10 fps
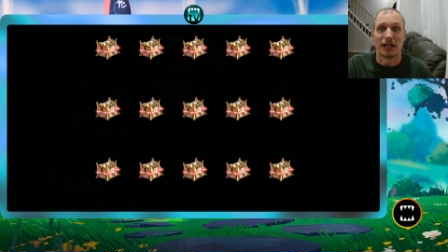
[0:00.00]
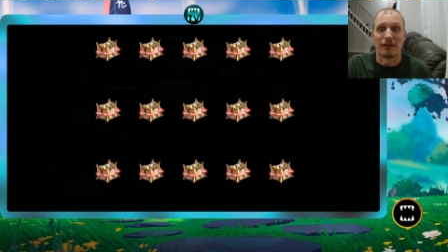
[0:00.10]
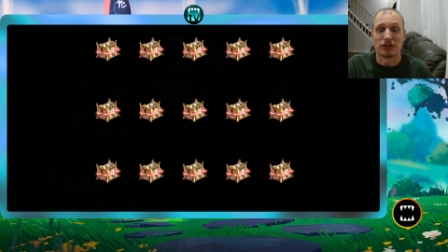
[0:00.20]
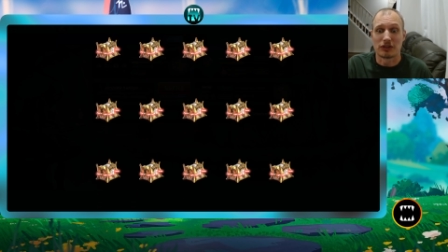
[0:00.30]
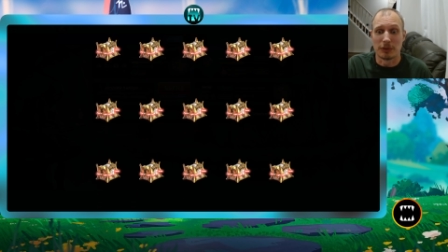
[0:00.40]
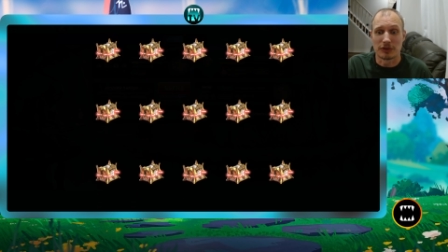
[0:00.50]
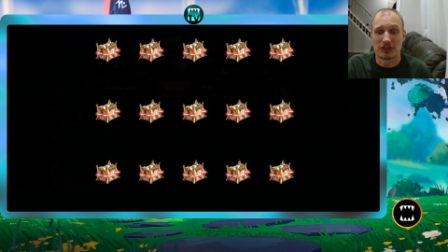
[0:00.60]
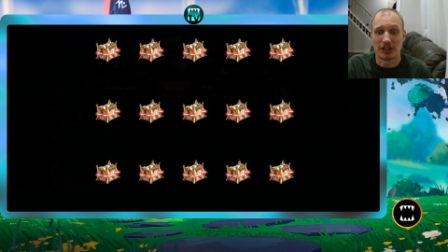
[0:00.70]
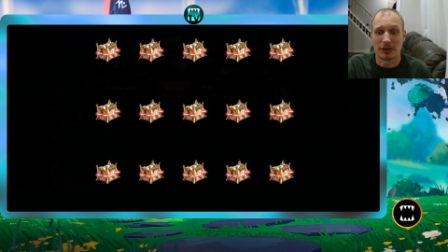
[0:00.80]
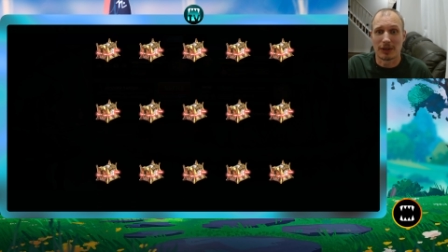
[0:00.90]
I haven't smoked
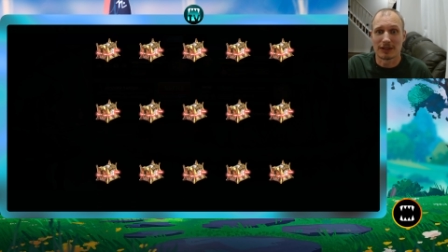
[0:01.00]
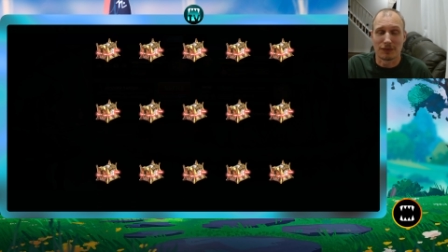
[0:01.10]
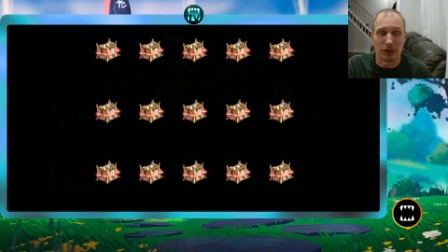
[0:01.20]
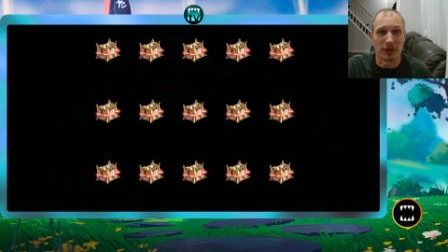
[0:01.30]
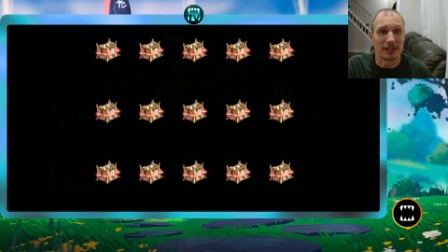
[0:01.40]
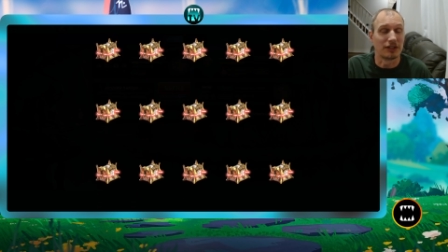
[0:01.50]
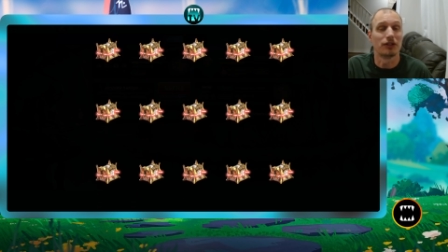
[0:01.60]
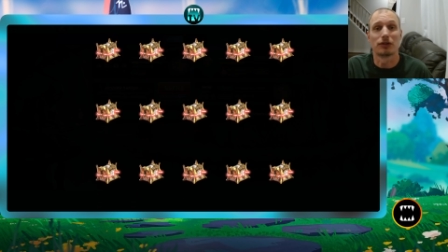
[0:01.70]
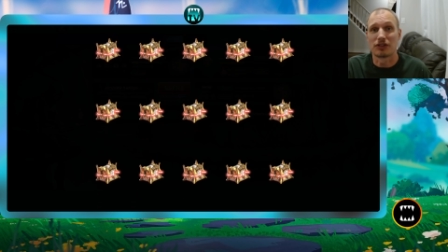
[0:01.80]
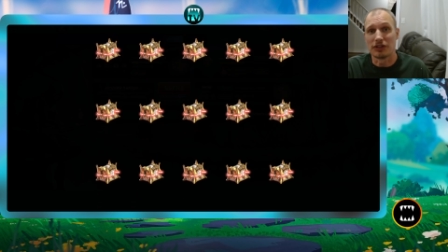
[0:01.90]
cigarettes for like
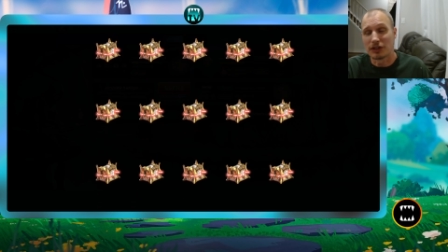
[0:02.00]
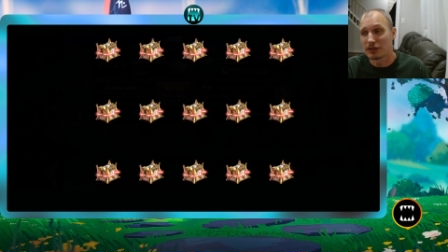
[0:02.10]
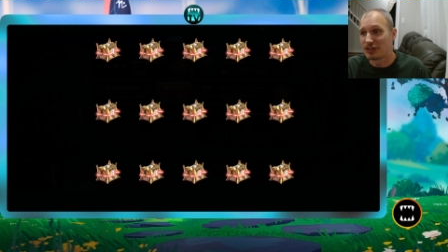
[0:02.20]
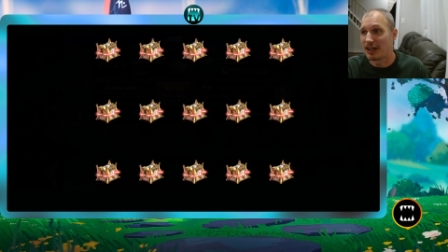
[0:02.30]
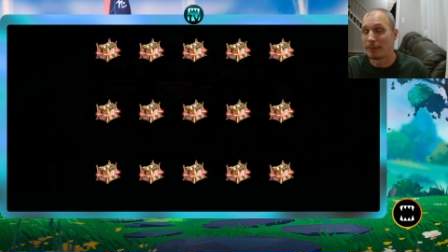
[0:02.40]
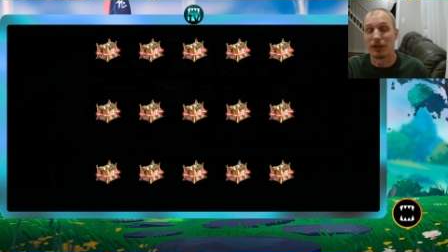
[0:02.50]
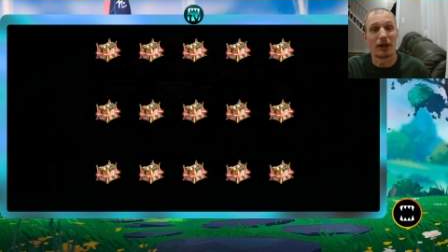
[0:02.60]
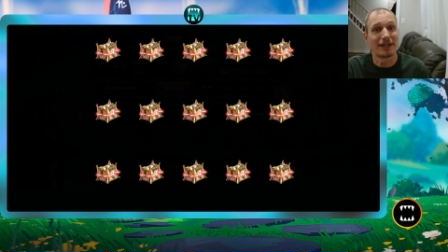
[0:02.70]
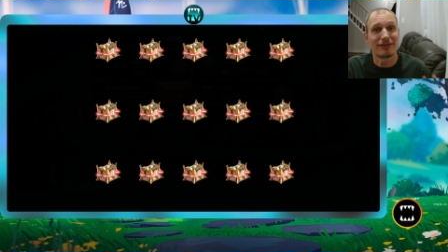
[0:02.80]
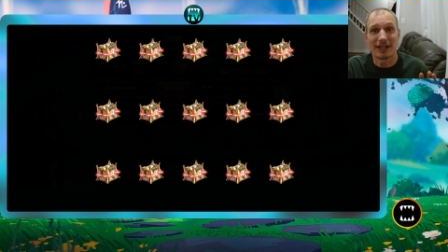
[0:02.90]
years and years now, but
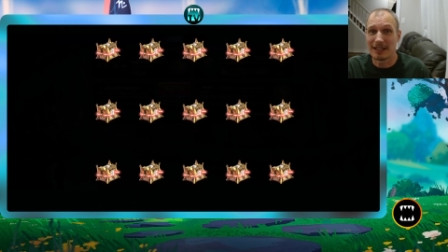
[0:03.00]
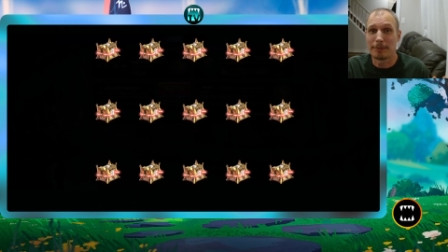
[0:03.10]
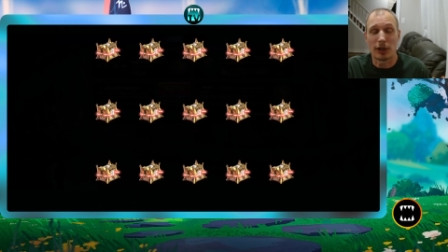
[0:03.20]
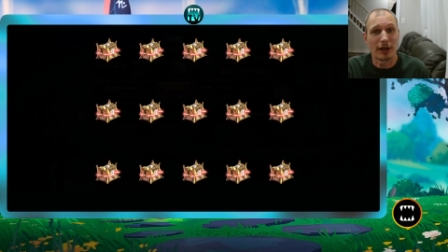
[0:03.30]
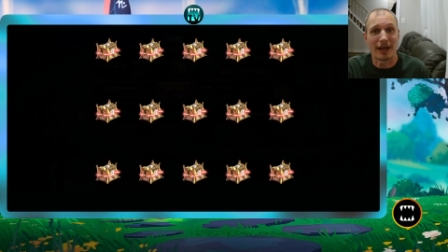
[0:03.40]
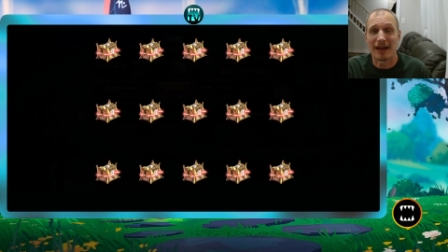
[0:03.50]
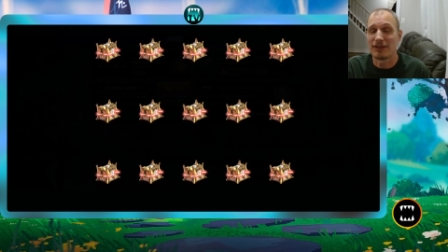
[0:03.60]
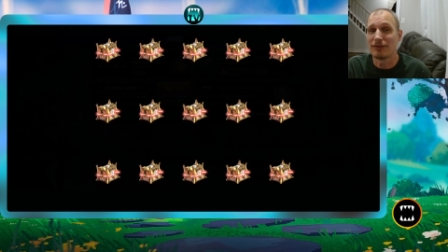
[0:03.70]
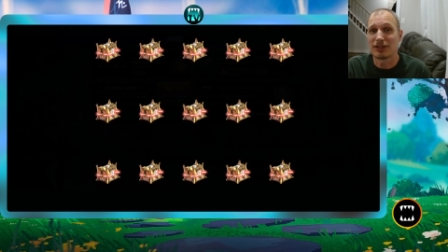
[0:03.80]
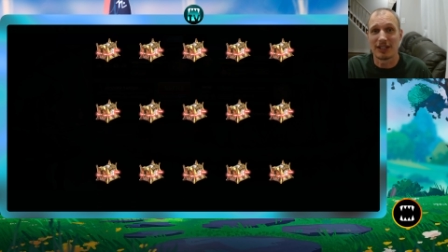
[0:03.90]
not even any pot. I
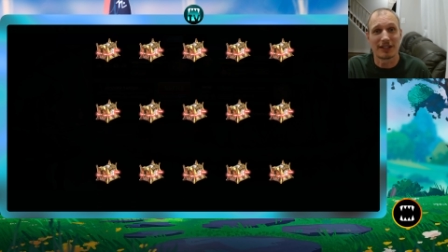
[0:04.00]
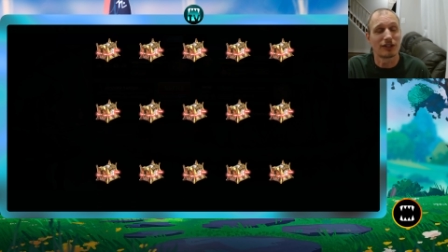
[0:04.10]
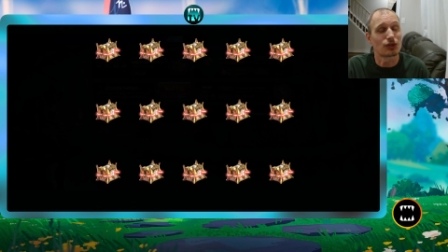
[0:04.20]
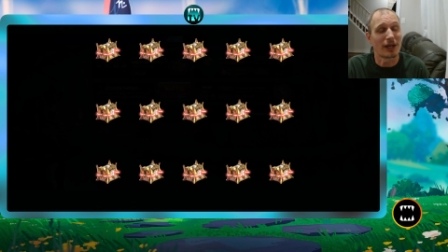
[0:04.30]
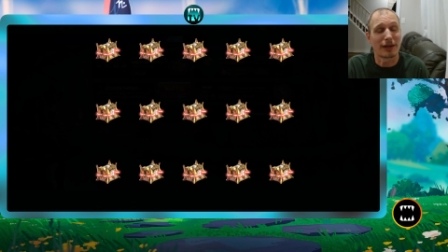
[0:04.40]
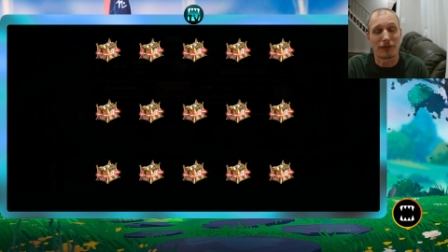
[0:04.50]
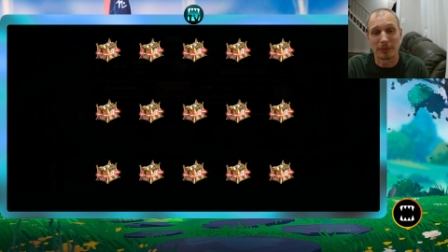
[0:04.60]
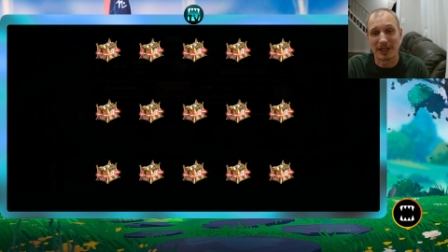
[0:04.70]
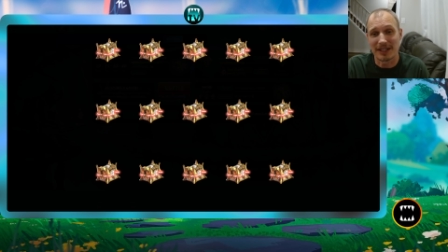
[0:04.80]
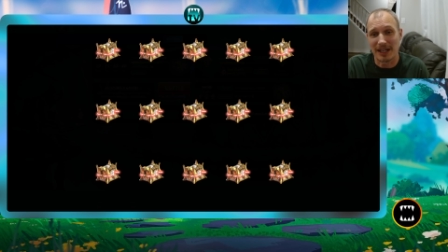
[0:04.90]
haven't even taken a drag
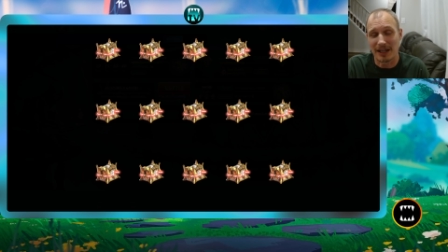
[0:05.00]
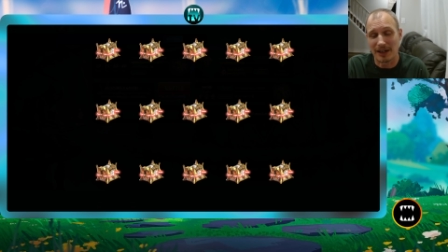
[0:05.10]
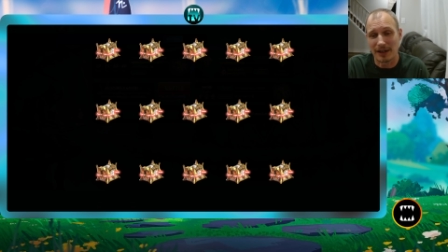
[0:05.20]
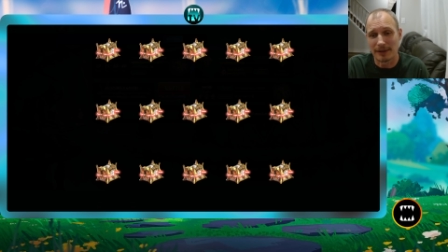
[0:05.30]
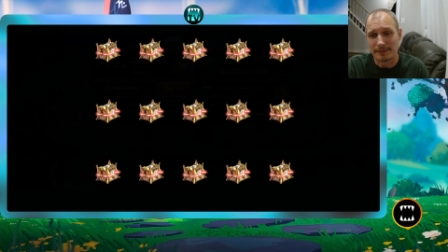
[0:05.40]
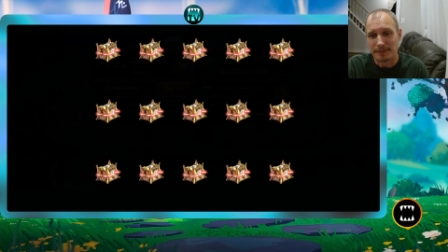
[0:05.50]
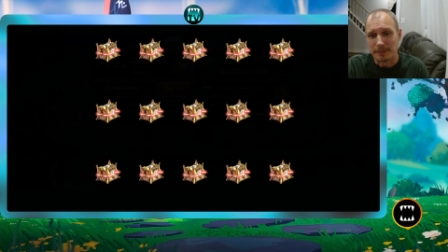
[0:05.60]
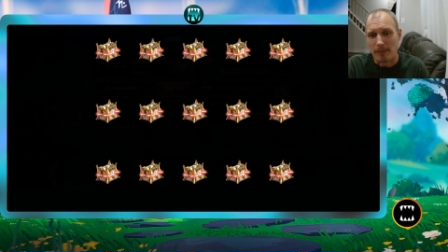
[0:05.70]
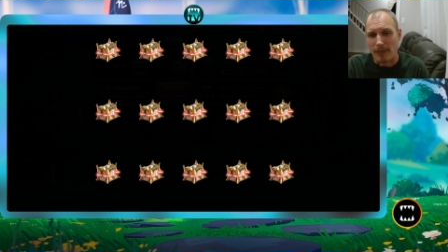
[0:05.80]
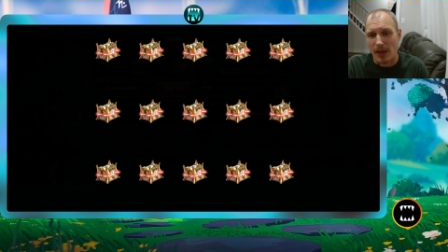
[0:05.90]
from like a uh,
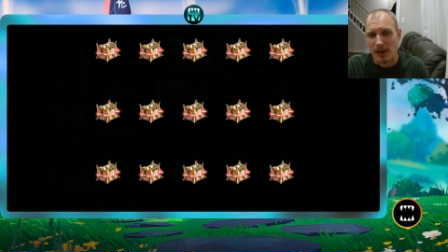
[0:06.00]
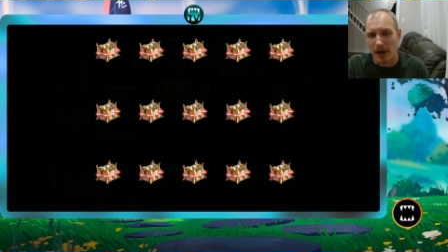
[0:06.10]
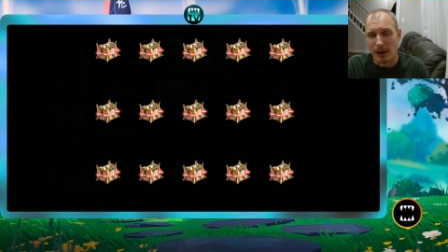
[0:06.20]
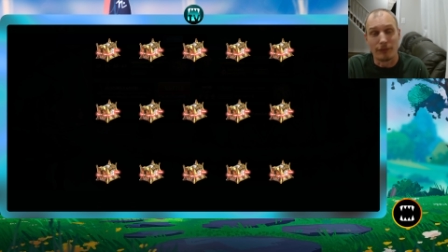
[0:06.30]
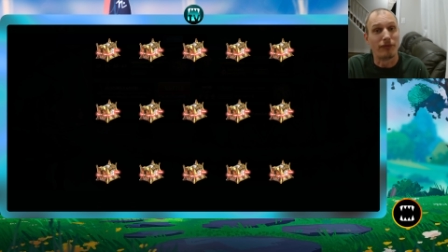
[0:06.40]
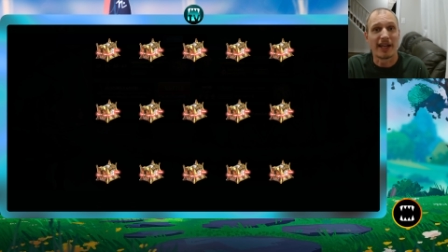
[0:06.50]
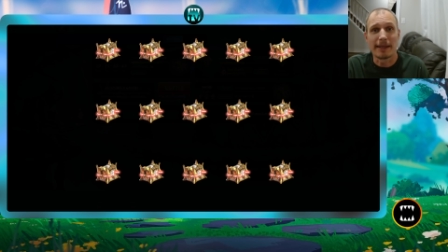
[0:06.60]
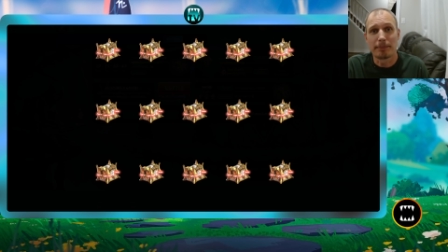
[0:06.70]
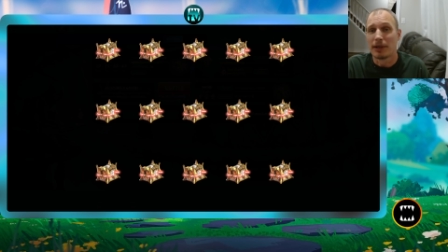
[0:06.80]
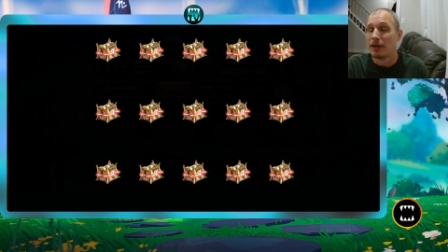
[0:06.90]
a
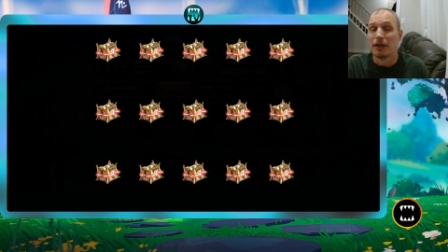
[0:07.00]
vape.